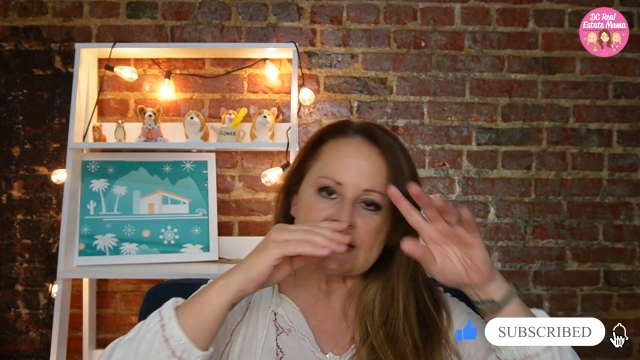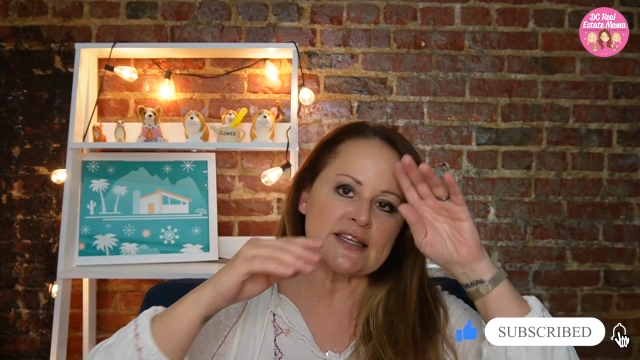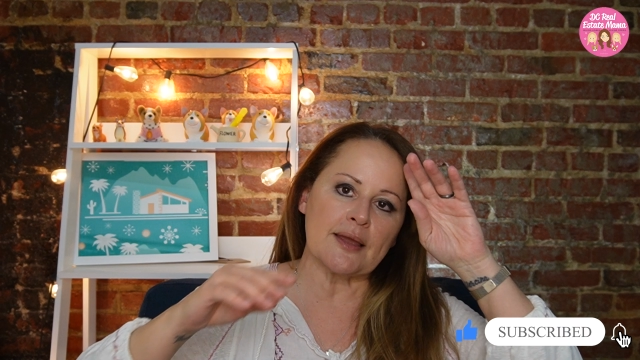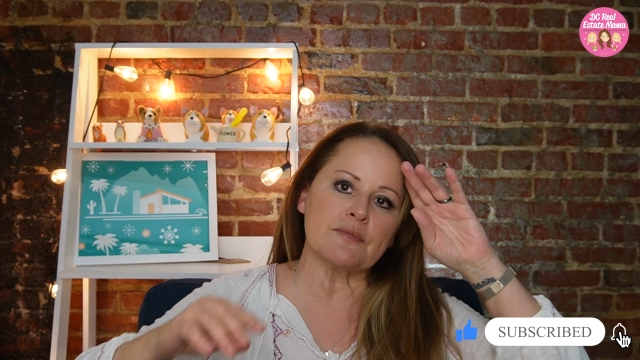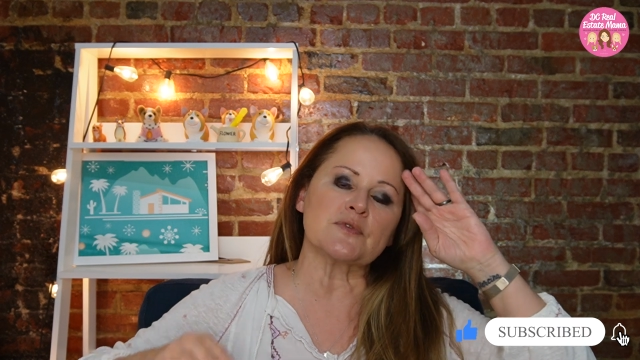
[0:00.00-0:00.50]

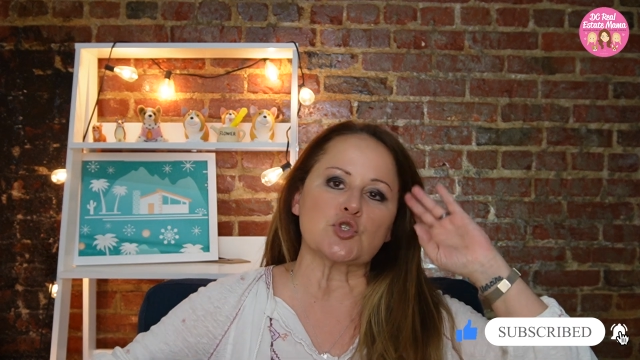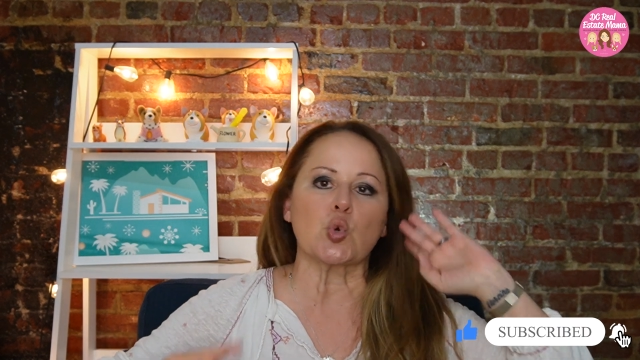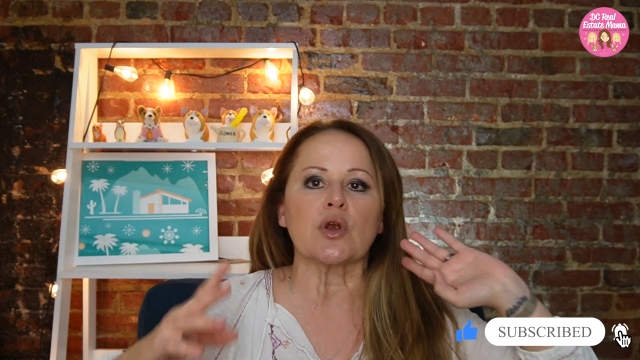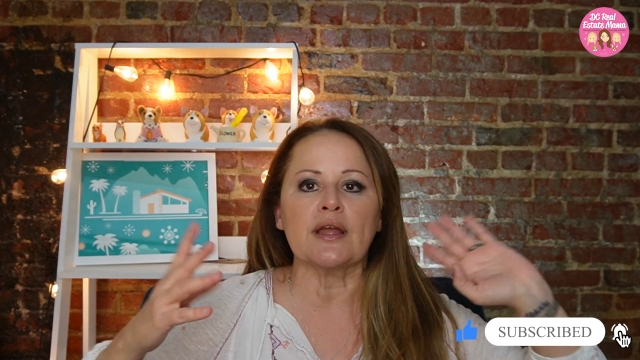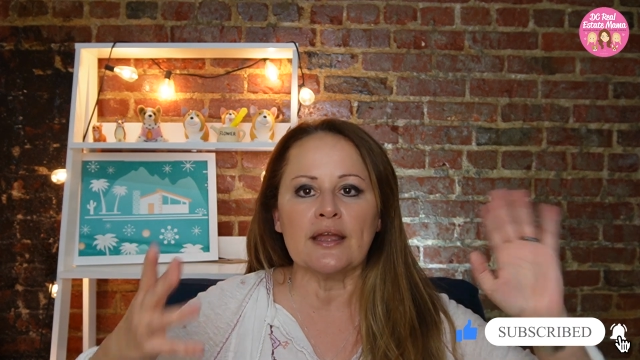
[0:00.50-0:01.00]
Same
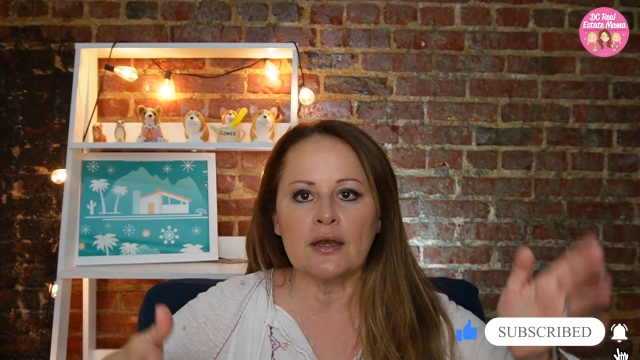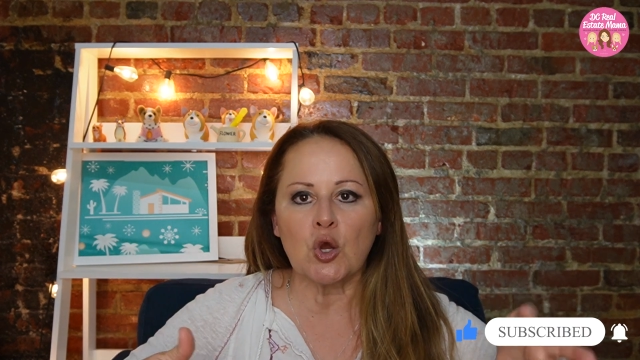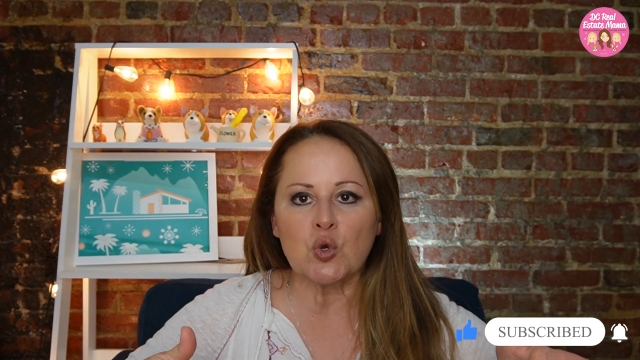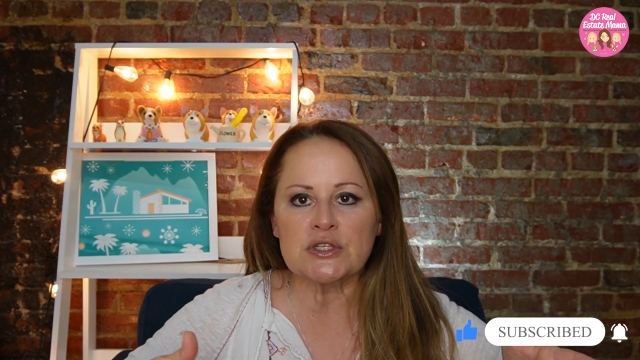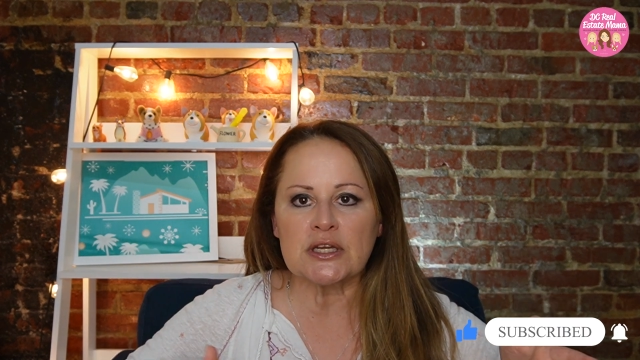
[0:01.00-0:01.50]
story in
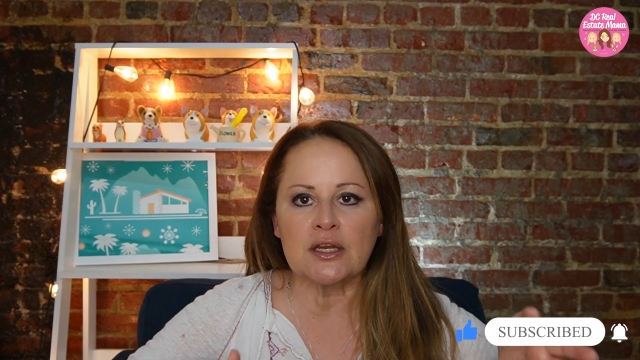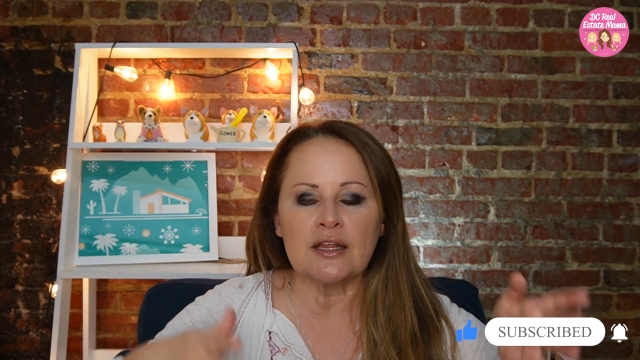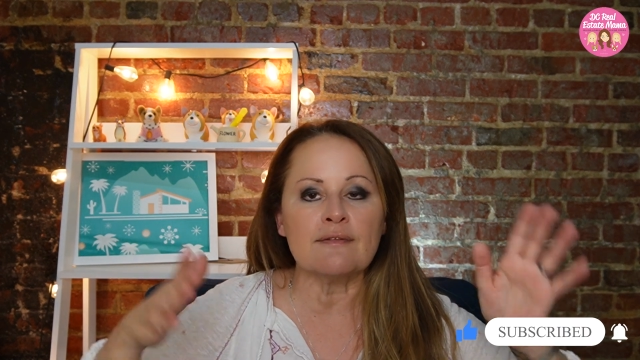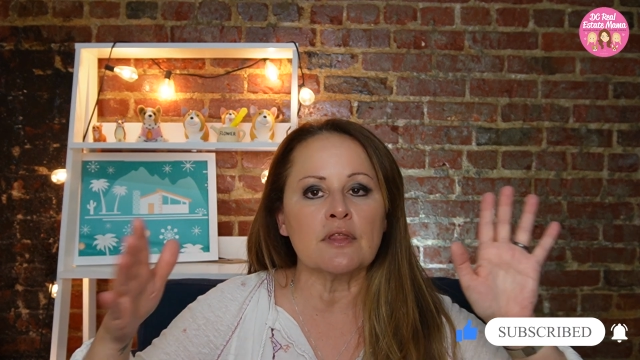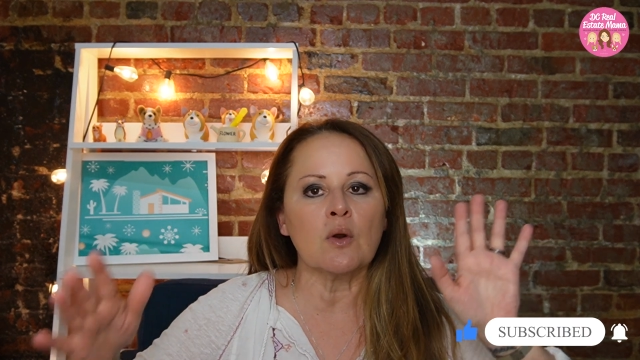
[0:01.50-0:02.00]
Oakton,
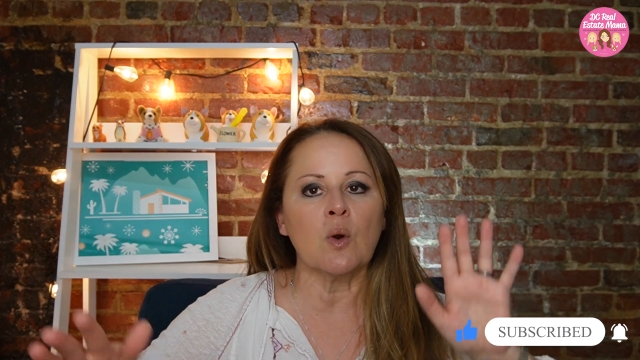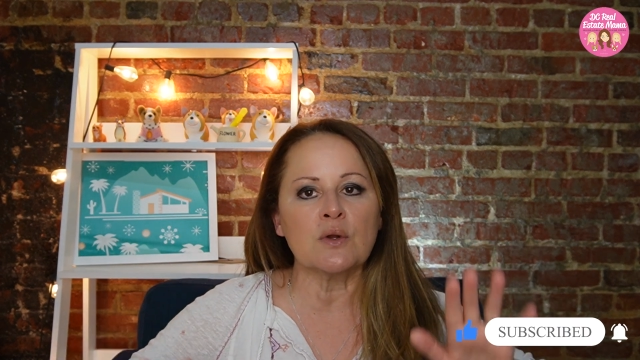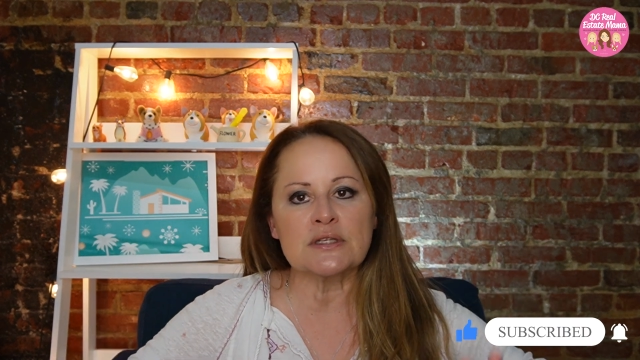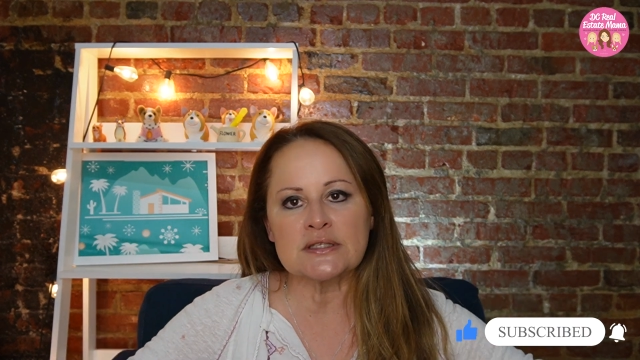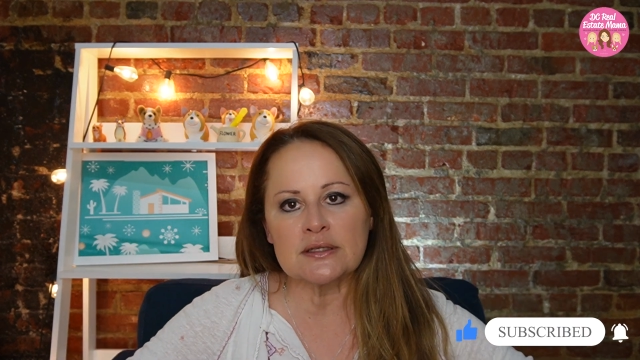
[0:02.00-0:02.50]
even though
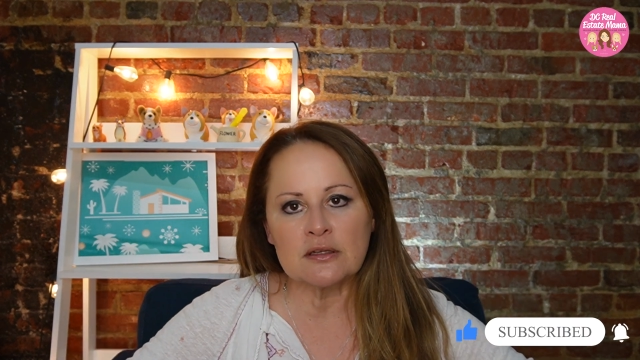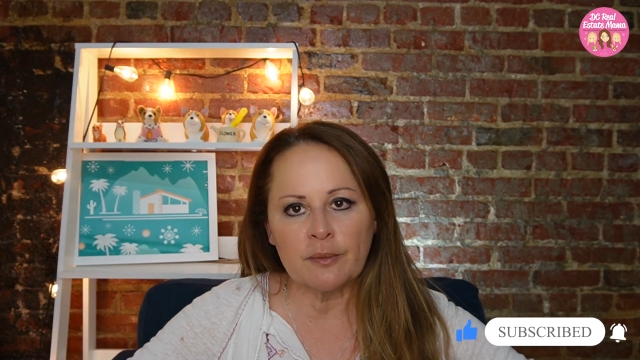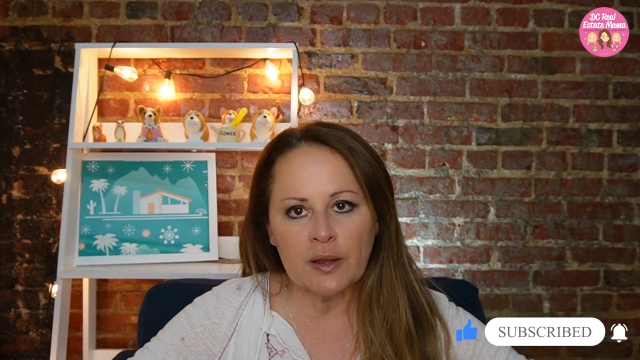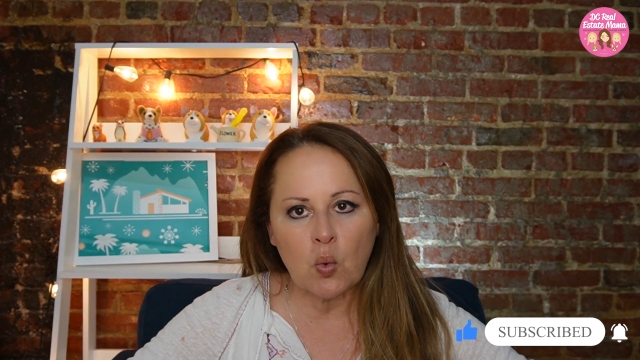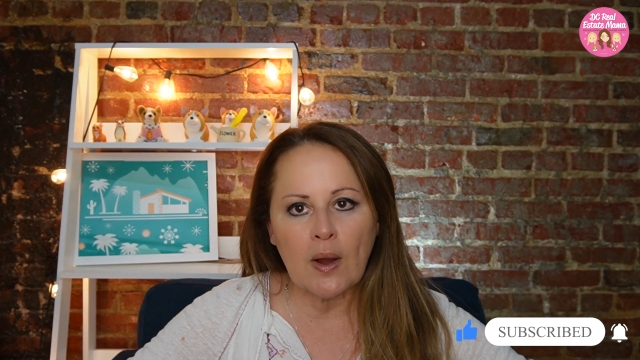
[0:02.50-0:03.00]
Oakton's a little
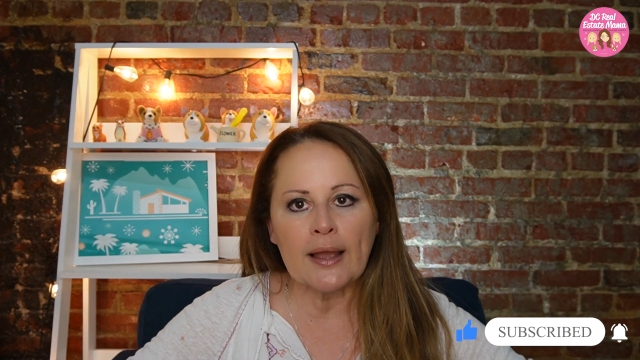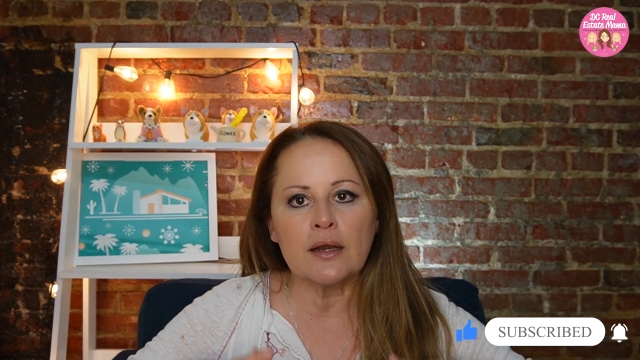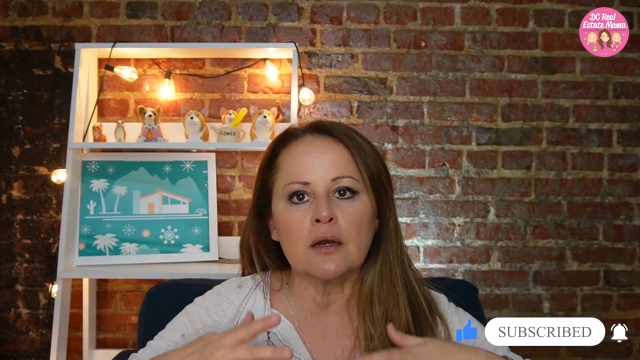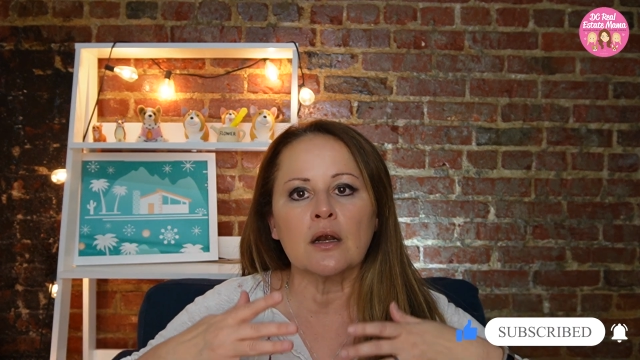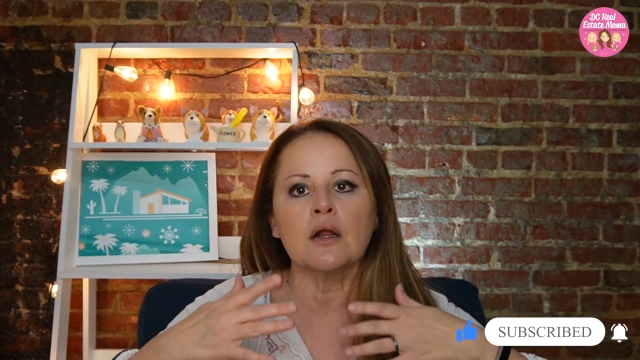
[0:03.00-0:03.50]
bit
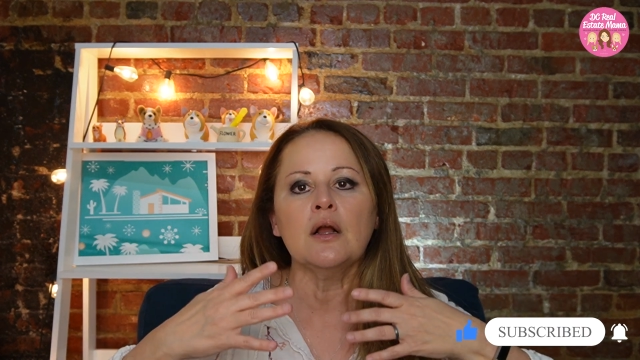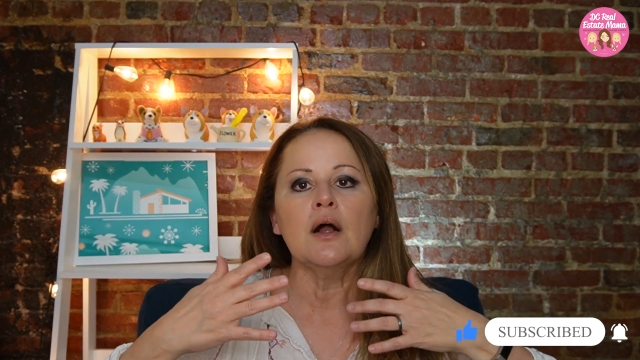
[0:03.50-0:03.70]
quieter